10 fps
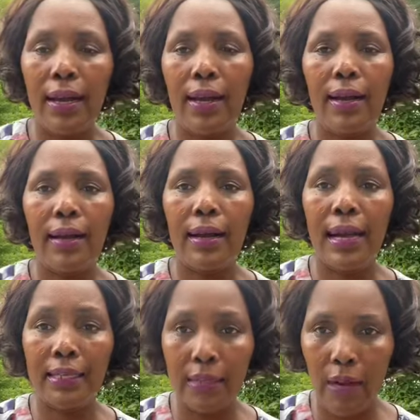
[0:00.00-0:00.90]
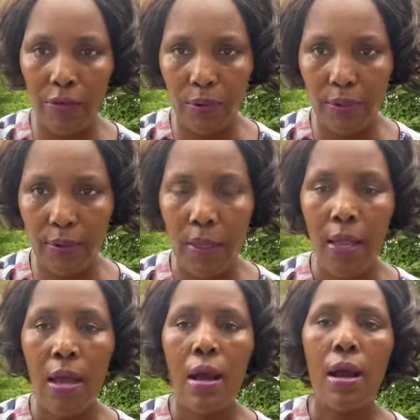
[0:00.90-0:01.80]
uh, undergraduates.
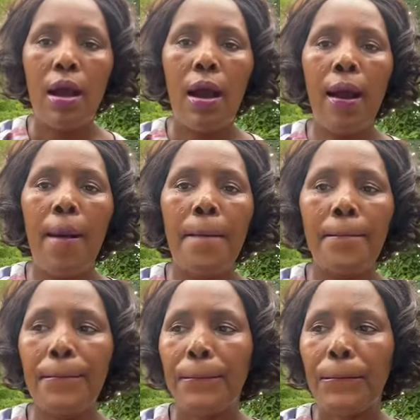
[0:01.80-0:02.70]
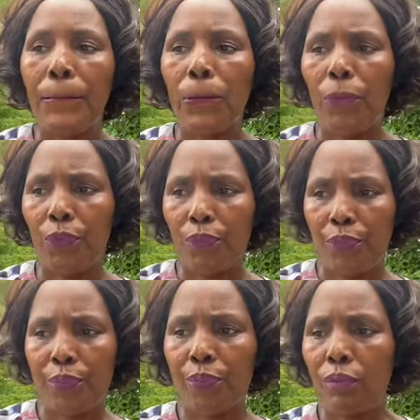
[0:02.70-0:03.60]
Um,
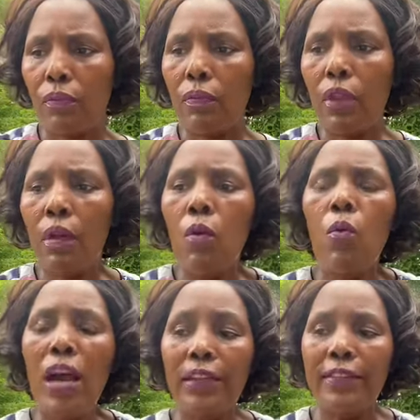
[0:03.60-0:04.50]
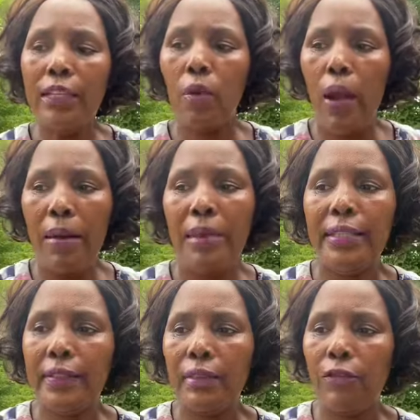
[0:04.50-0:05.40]
one of the
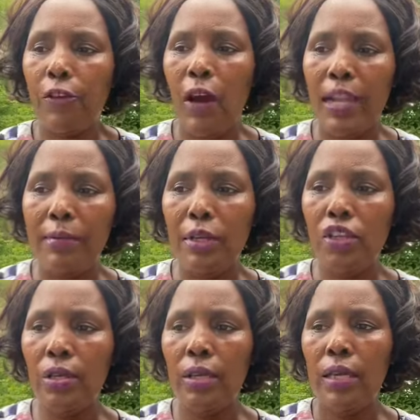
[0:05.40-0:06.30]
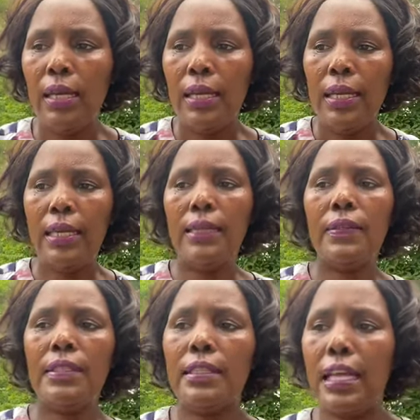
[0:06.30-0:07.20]
requirements for admission
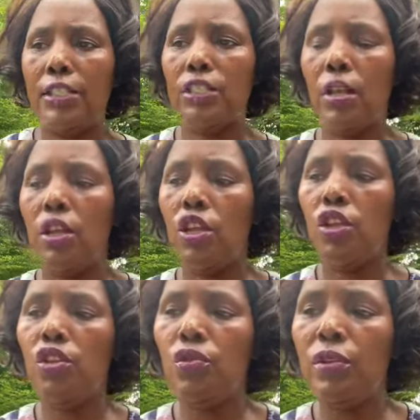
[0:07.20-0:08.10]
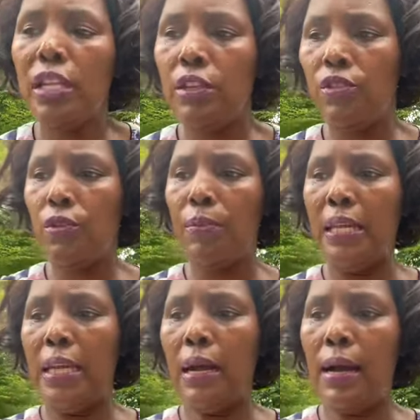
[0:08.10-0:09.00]
is that you need to
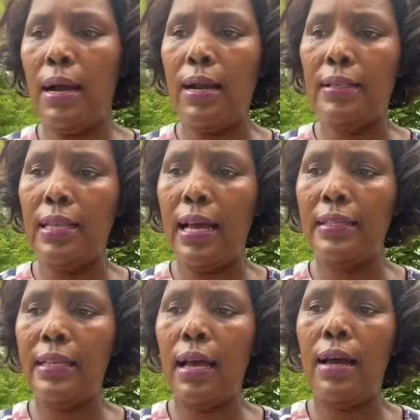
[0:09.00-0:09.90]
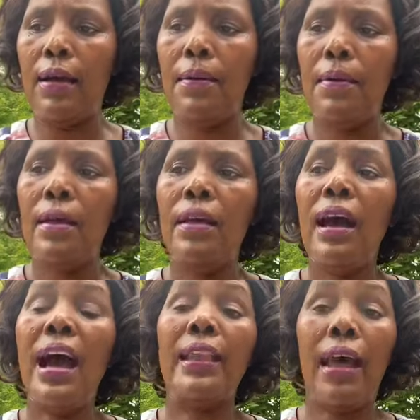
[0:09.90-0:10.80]
be a, a, a,
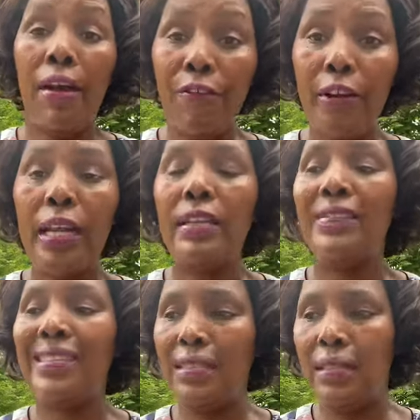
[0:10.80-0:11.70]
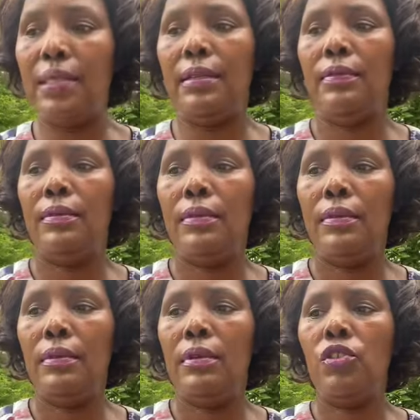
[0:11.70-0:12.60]
an African citizen.
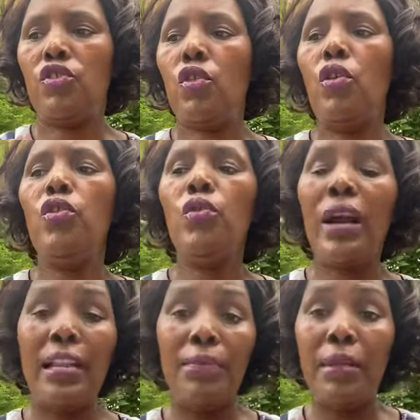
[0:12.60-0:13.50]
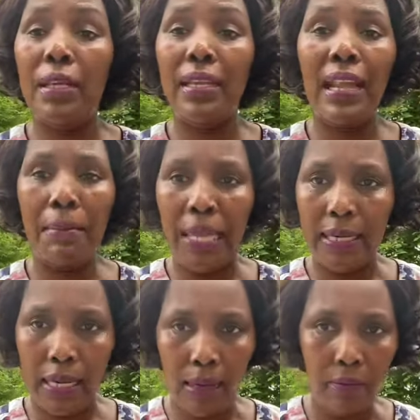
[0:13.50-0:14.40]
So you can't be in
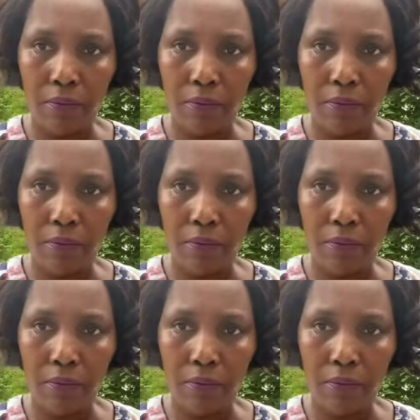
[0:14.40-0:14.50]
America.